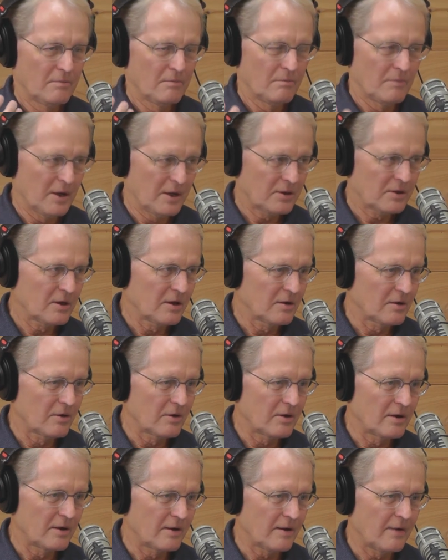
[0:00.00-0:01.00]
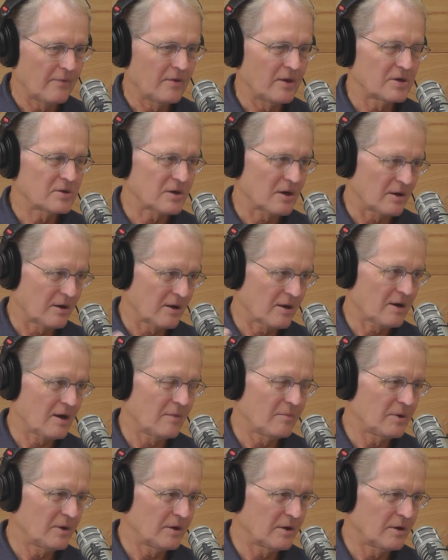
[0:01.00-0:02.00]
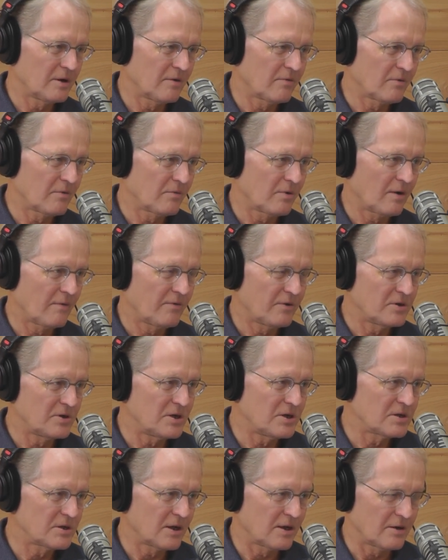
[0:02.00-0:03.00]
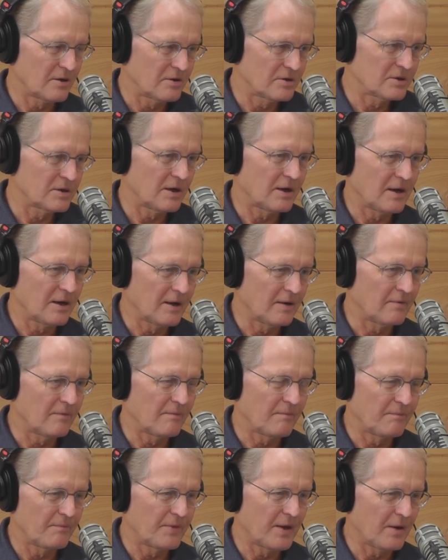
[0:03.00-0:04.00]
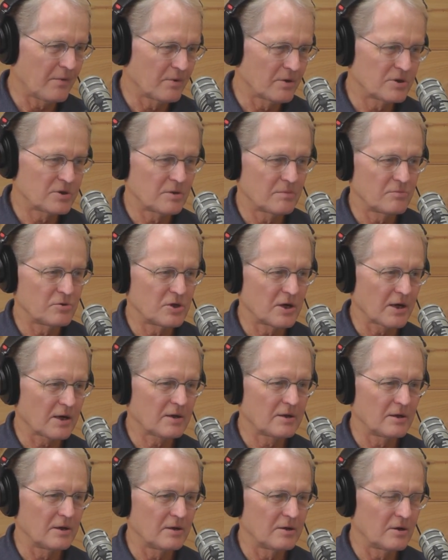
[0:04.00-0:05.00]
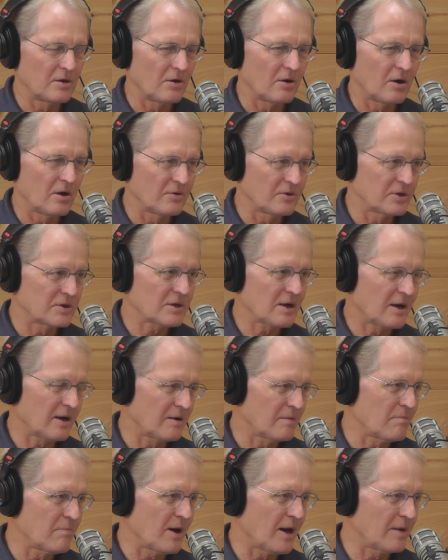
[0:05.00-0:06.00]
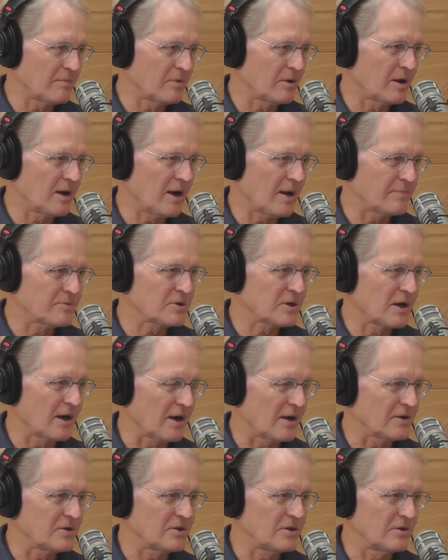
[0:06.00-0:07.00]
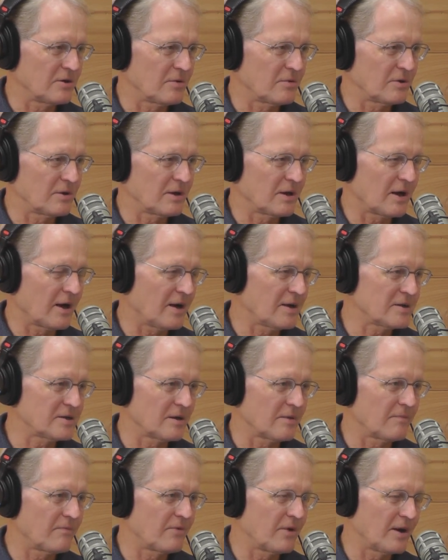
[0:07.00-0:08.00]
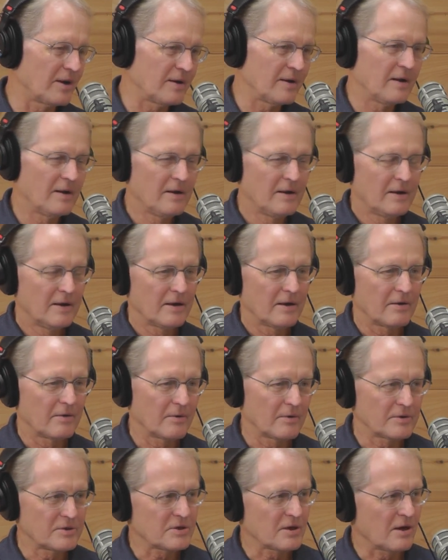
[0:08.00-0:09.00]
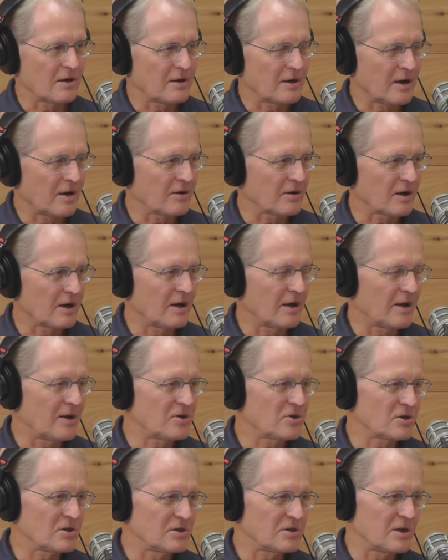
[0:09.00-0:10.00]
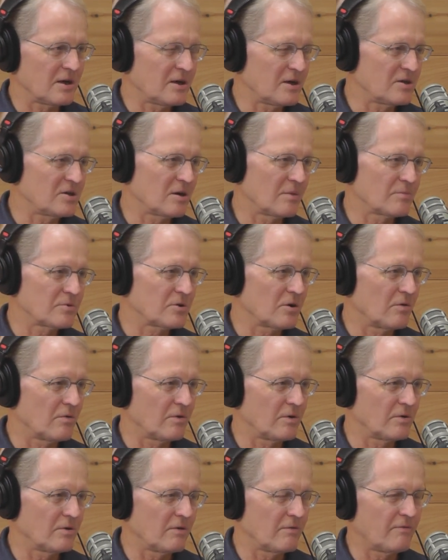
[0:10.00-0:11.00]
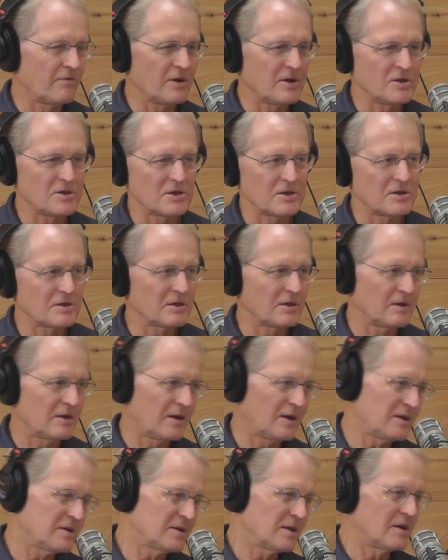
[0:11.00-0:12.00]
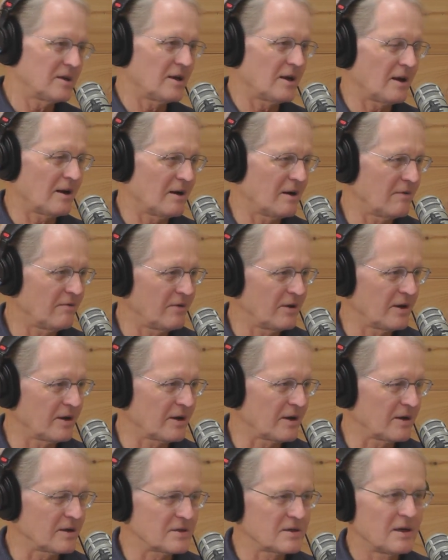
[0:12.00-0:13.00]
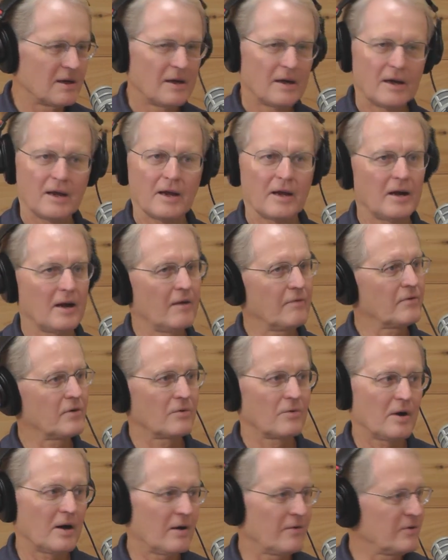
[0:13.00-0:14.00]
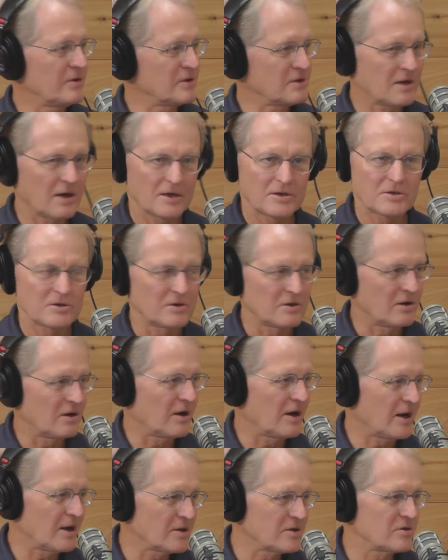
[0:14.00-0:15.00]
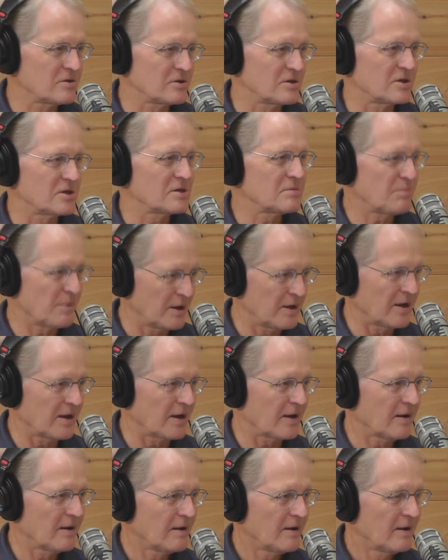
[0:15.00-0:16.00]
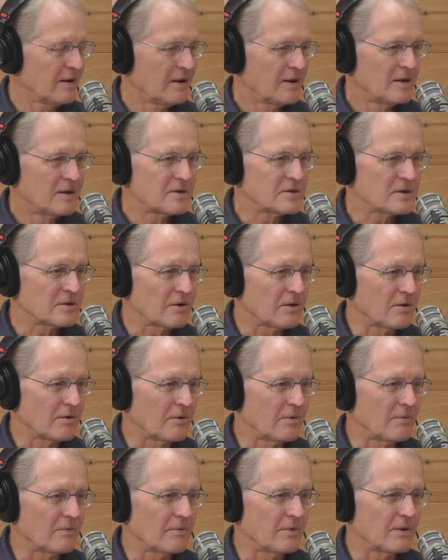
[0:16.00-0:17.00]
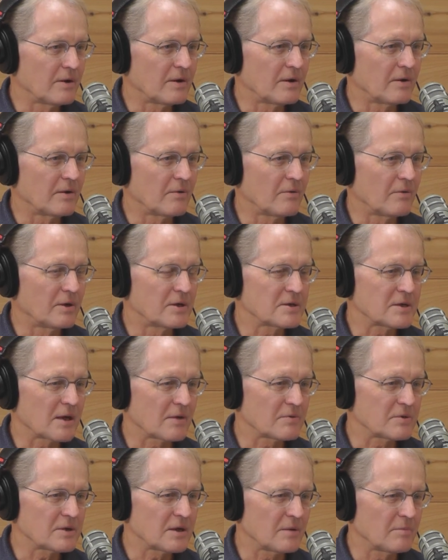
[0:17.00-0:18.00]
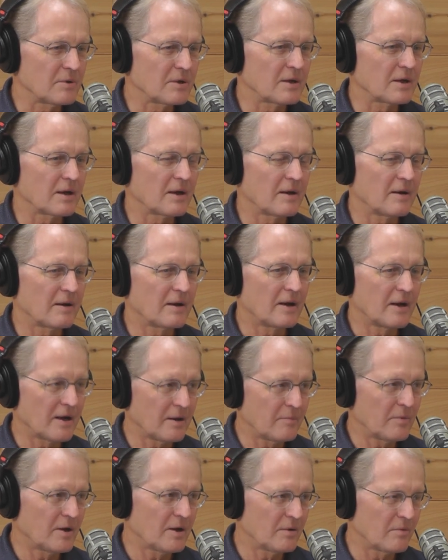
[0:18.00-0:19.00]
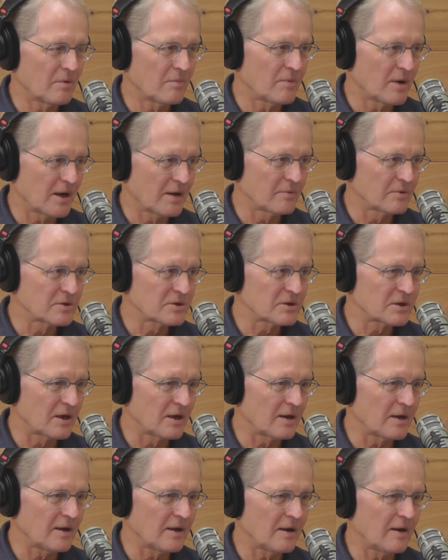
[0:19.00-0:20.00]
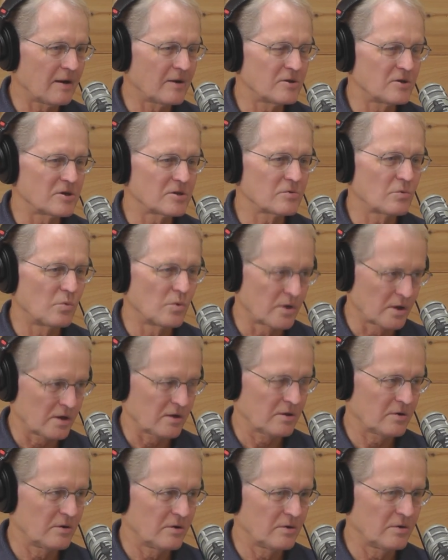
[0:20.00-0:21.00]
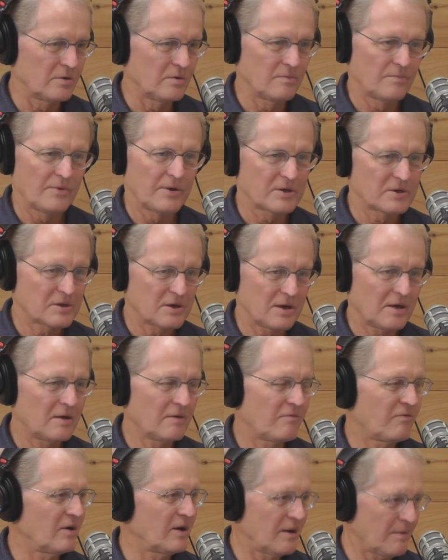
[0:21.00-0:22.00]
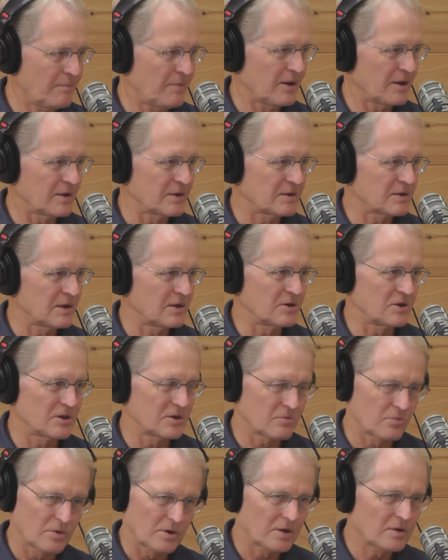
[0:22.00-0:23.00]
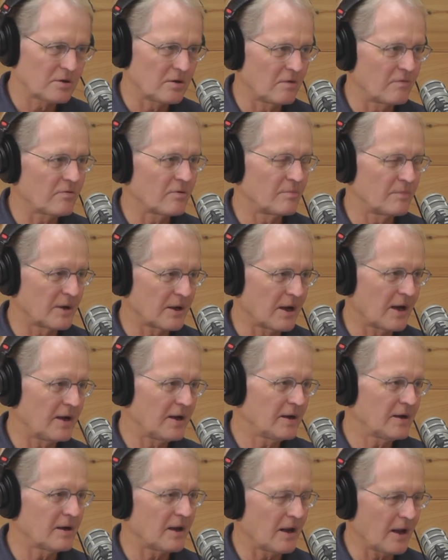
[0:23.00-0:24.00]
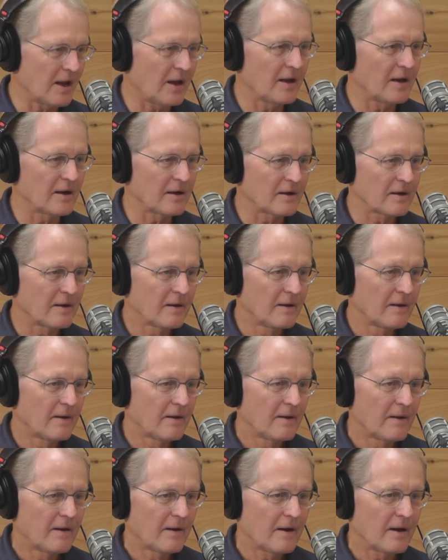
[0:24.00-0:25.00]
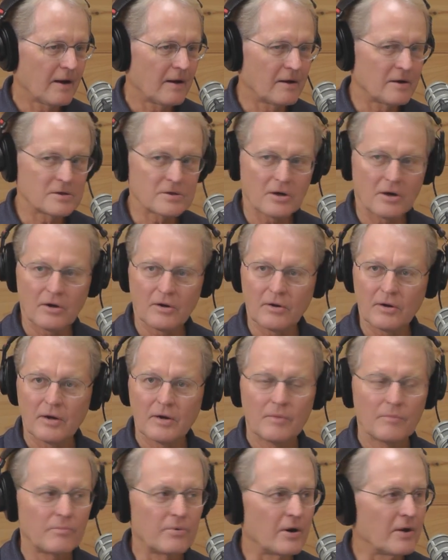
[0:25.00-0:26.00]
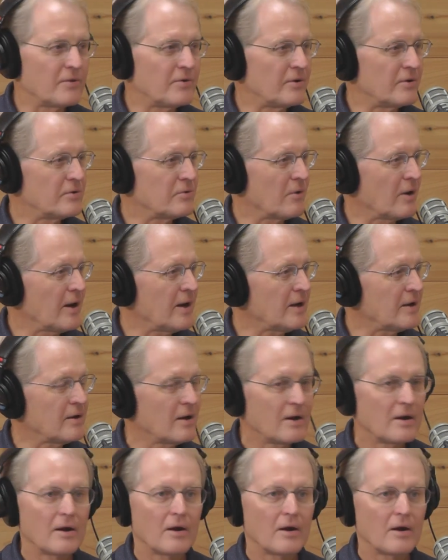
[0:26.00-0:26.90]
met the Lord and they started coming to different refugee centers and they were subjected to all this kind of Bible hopscotch, you know, mm-hmm. where the mm-hmm. guy's up front, you know, starting out in Galatians and he jumps over to Ephesians and then he's ending in Leviticus mm-hmm. and after a while these guys are their heads are just spinning. Mm-hmm. So you know, once I was able to get him into a Bible study and just work through, let's say, Philippians, and just mm-hmm. work through from beginning to end, and it's oh brother dwight